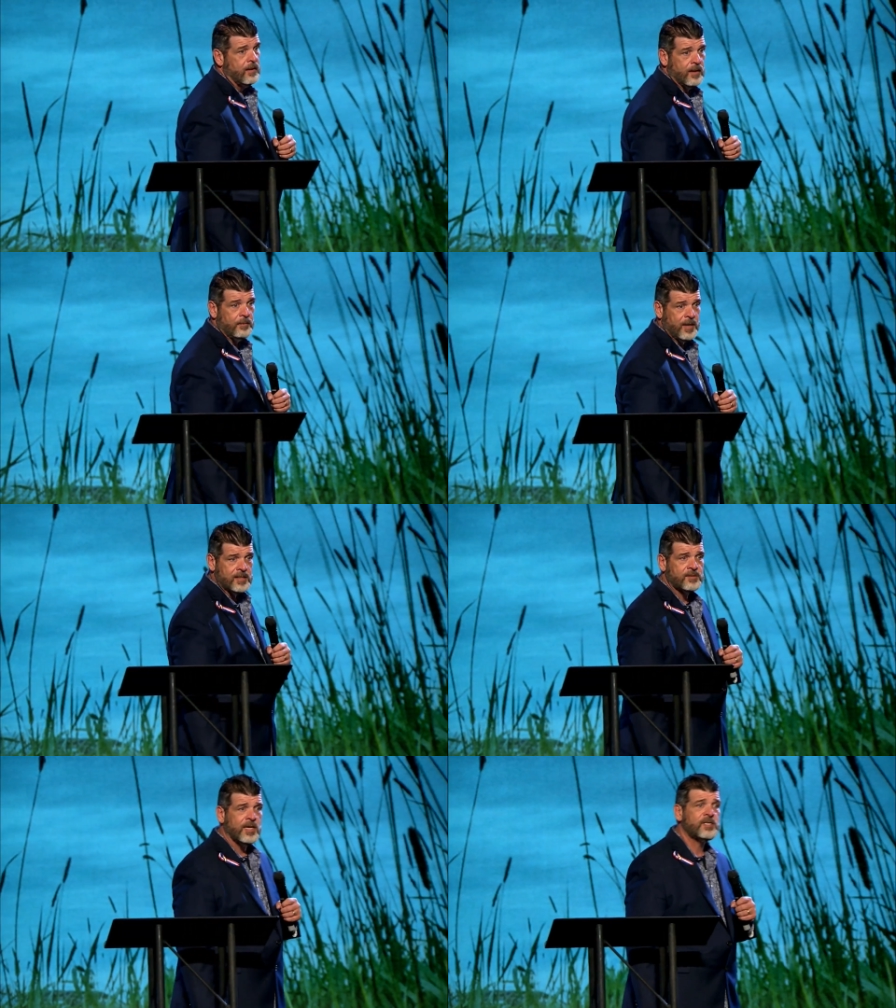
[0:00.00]
I mean,
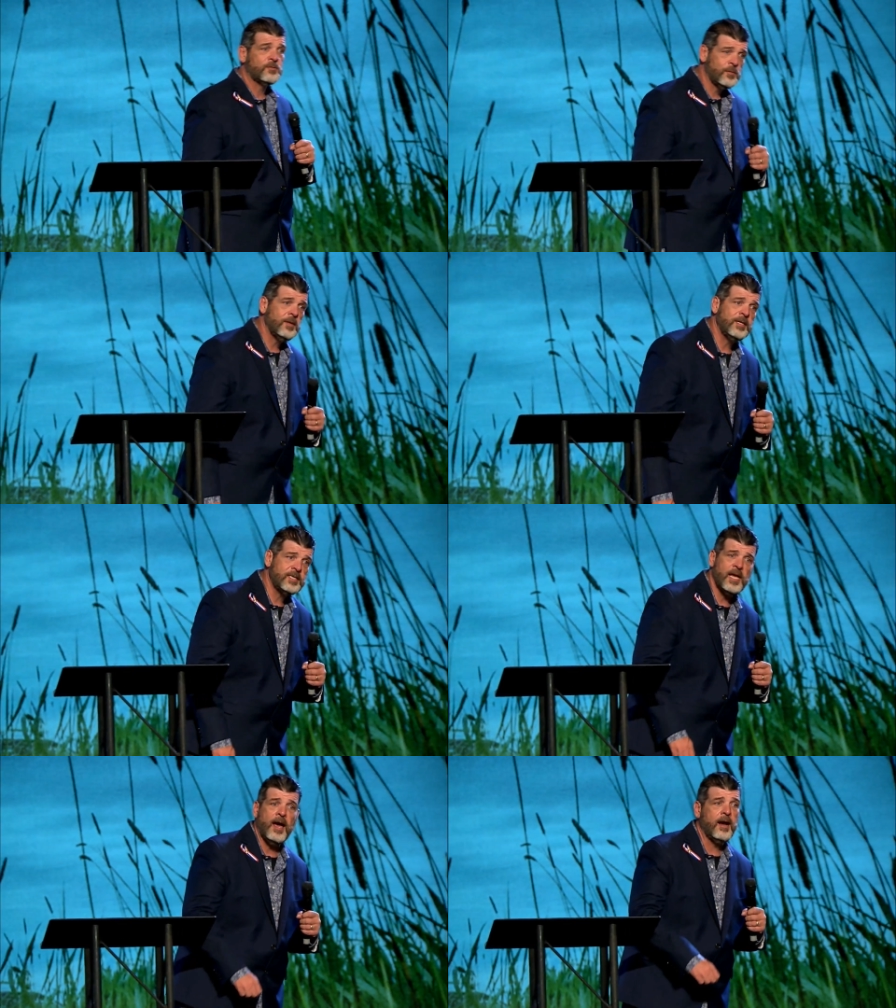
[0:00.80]
that's, that's really
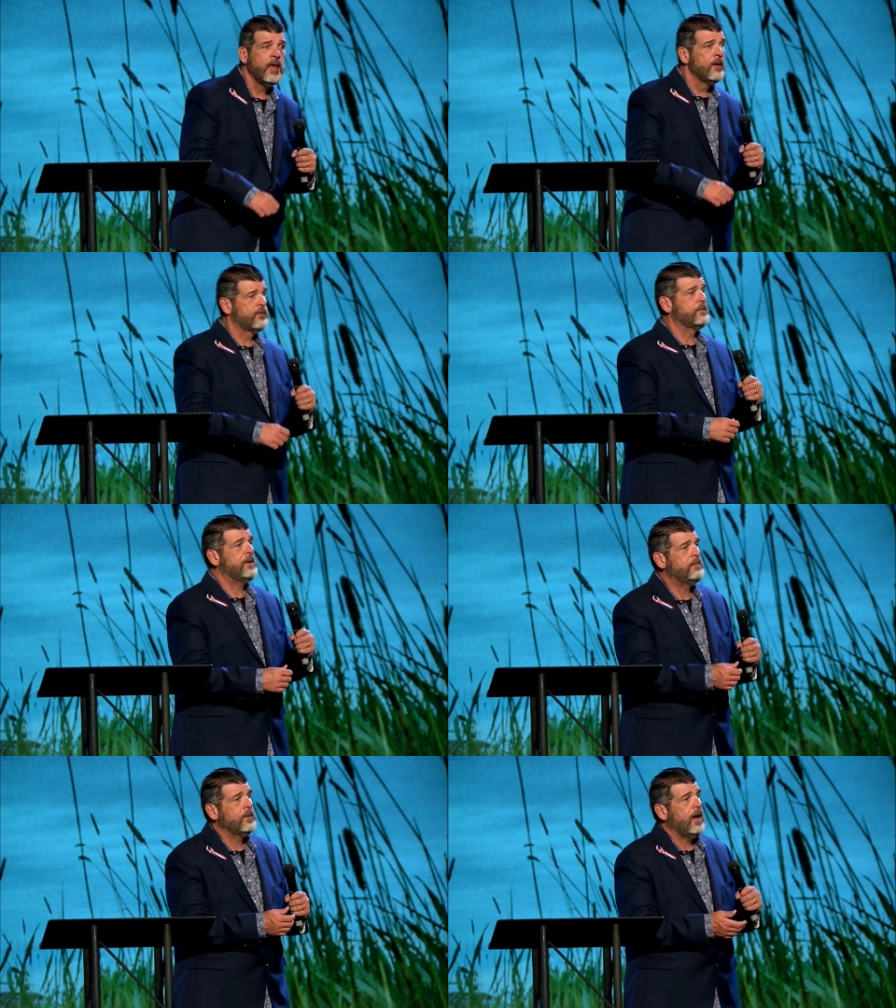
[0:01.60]
sad for
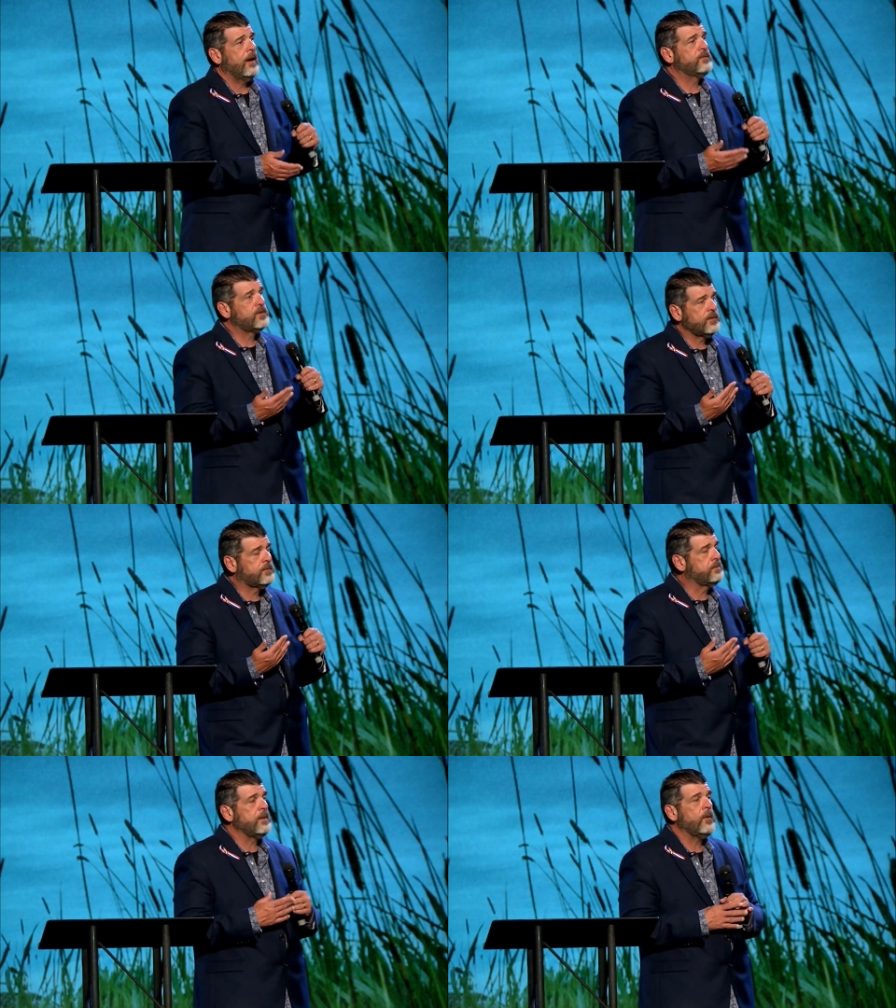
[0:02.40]
people to have,
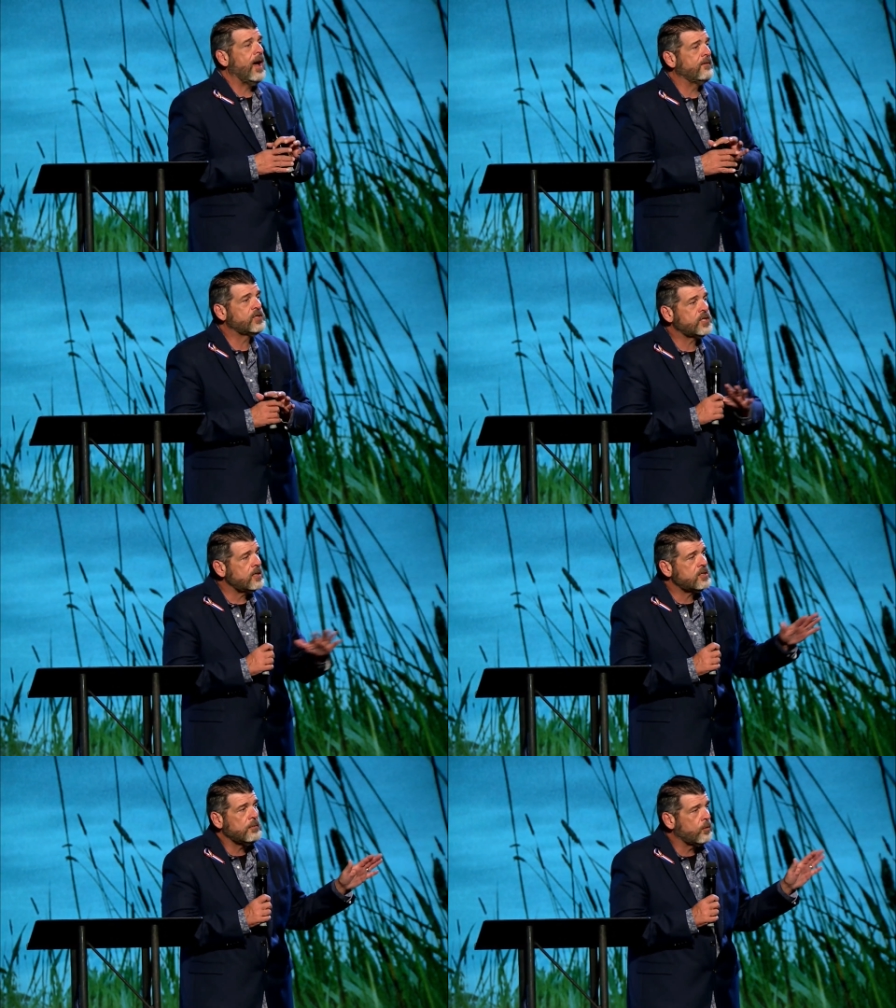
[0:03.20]
to people have
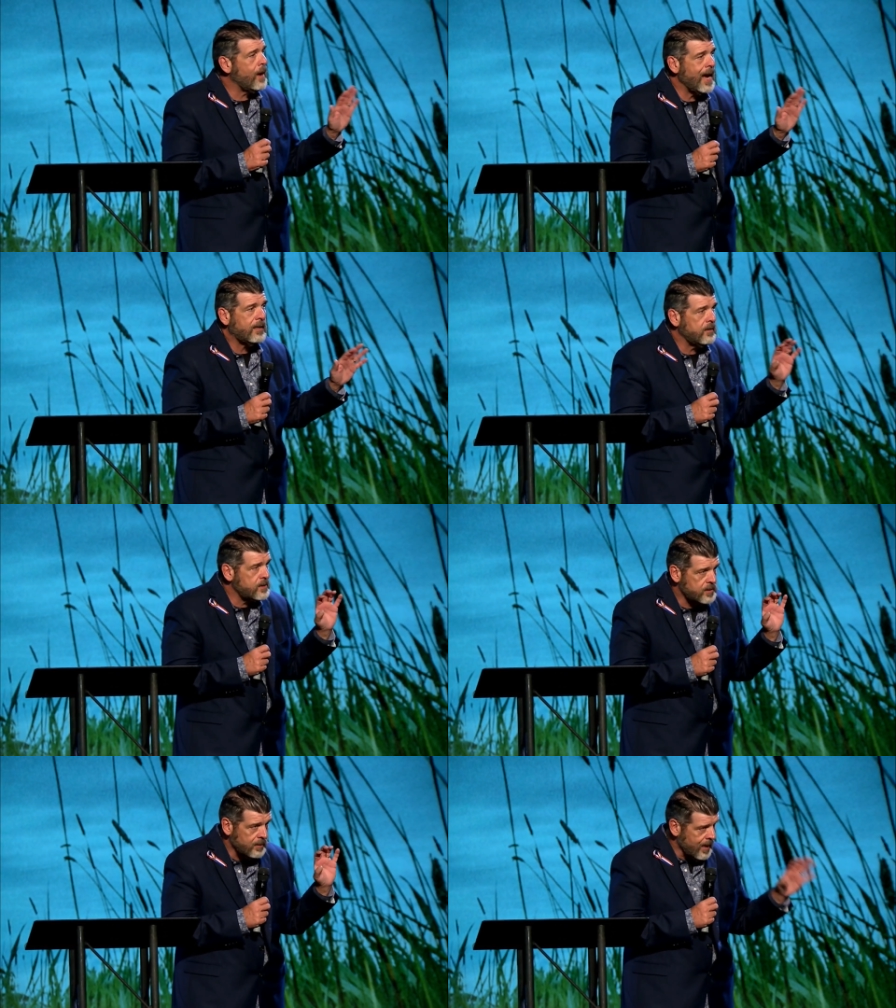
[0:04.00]
such a
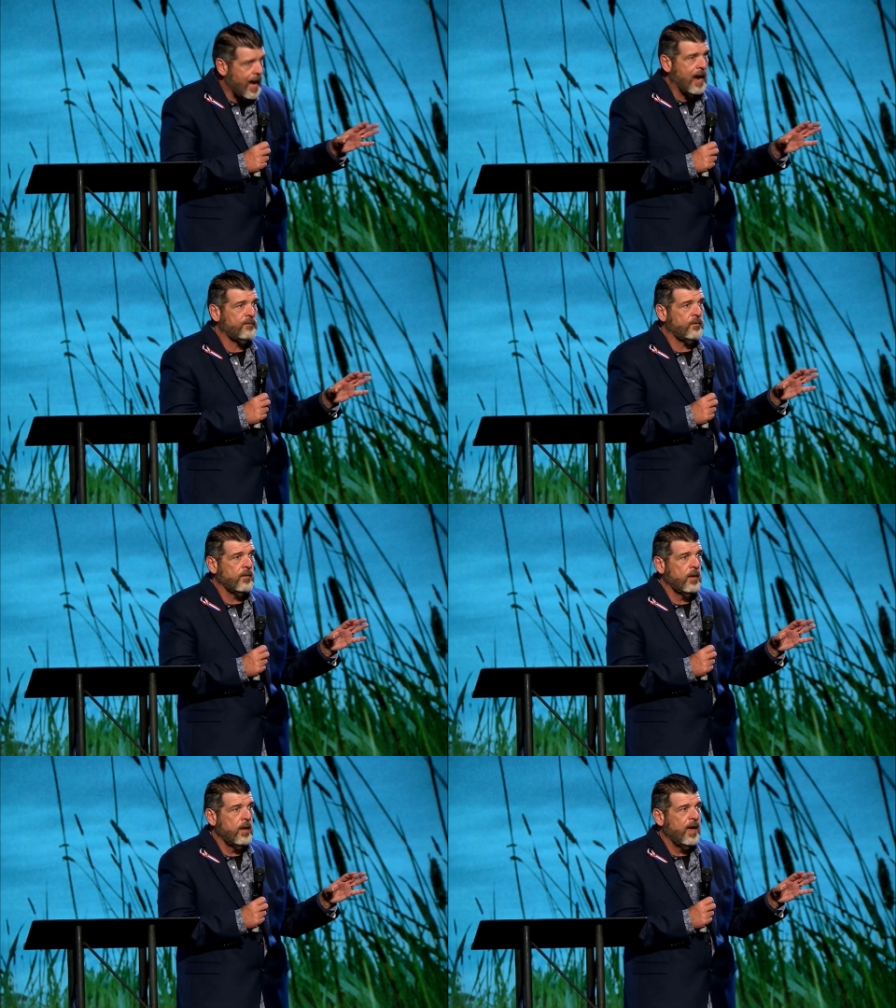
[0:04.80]
miraculous life
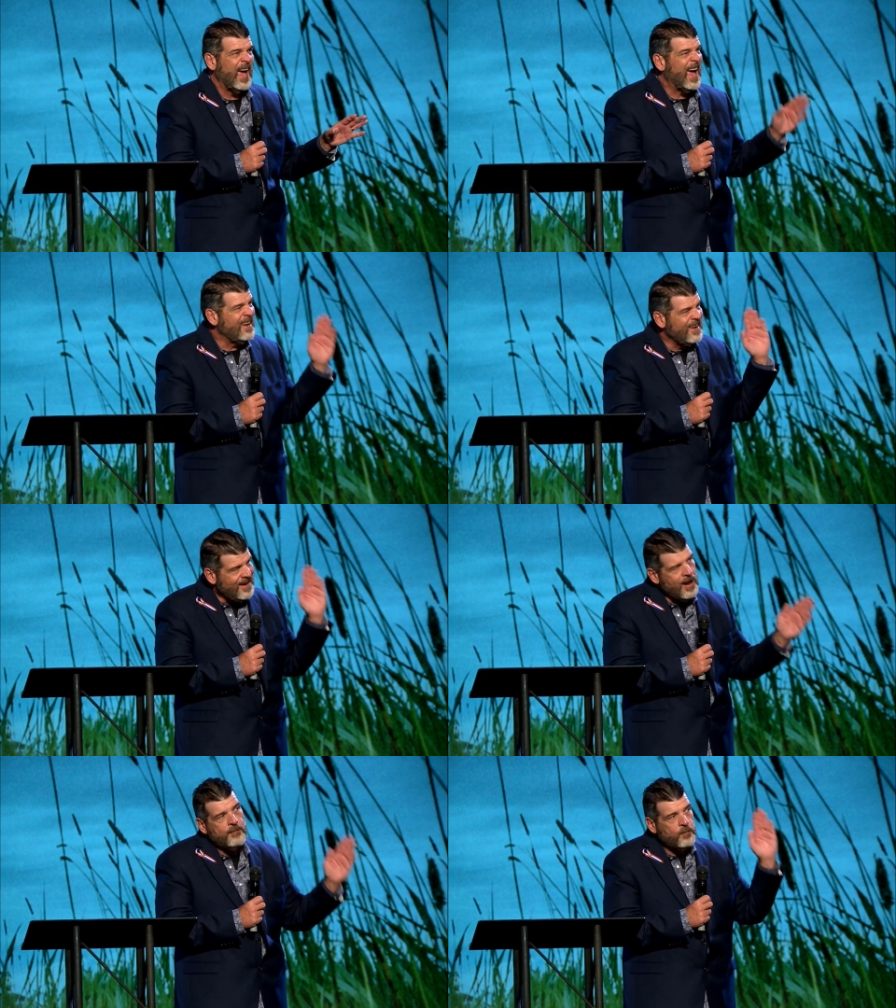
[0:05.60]
and
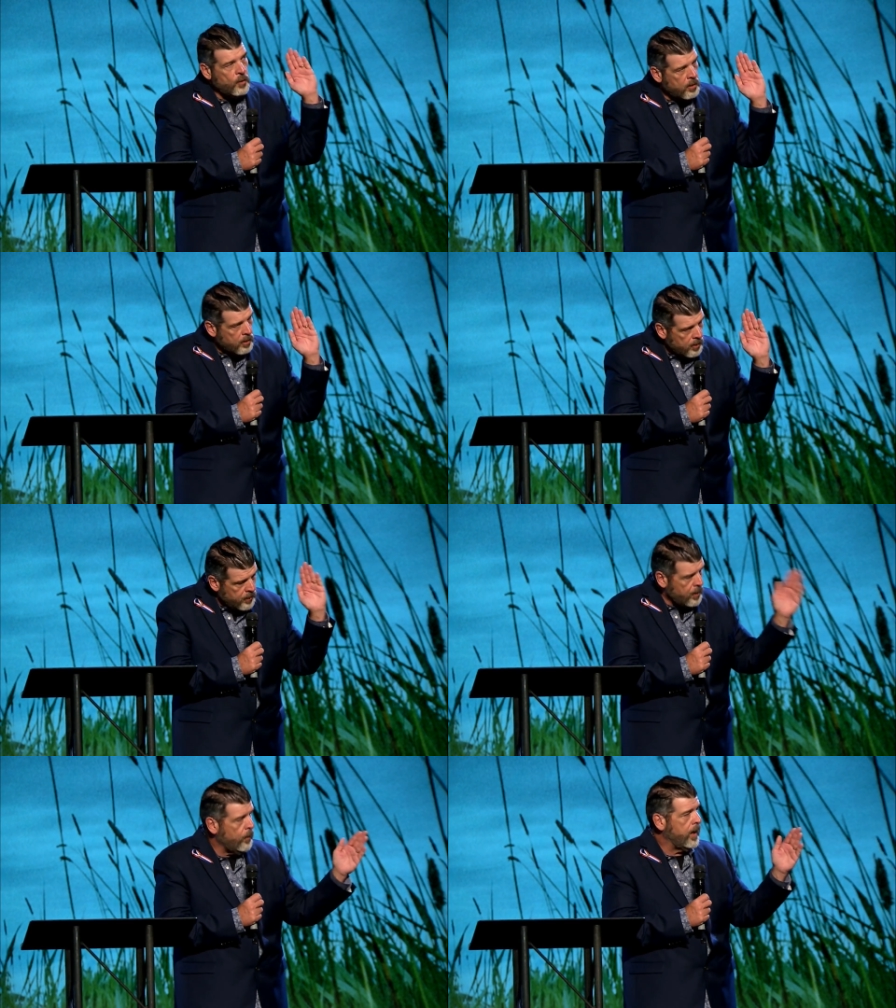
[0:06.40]
never
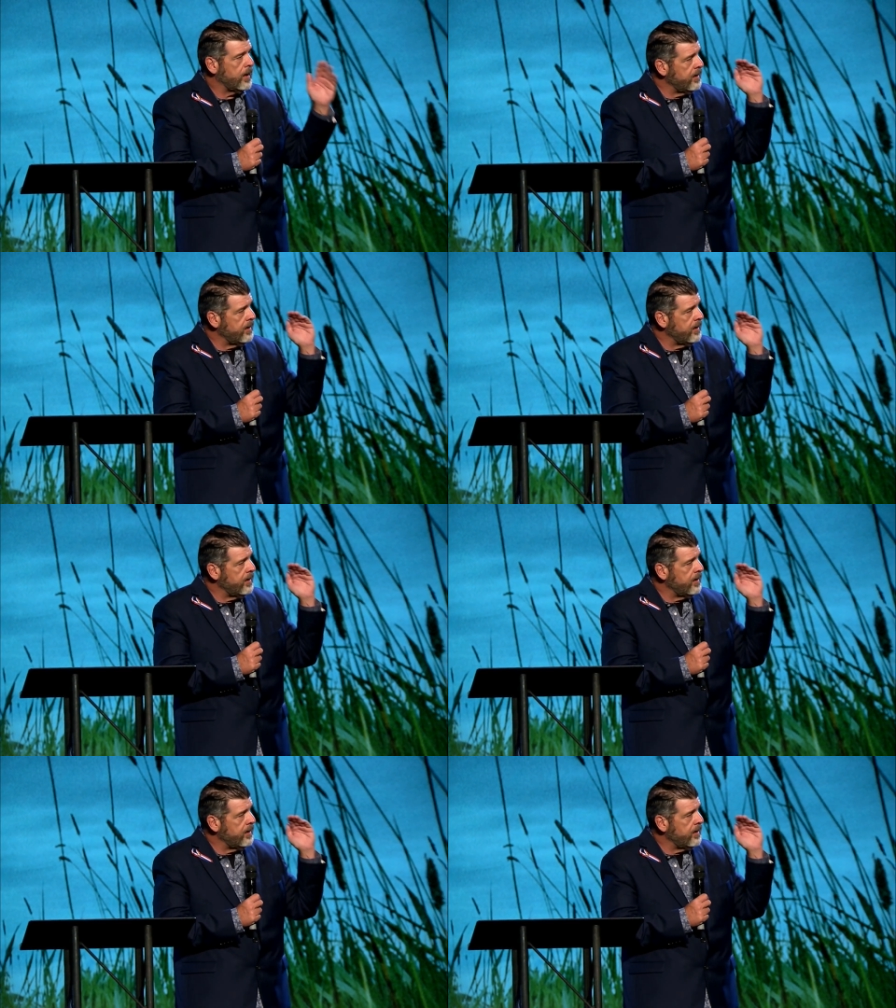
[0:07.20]
know it.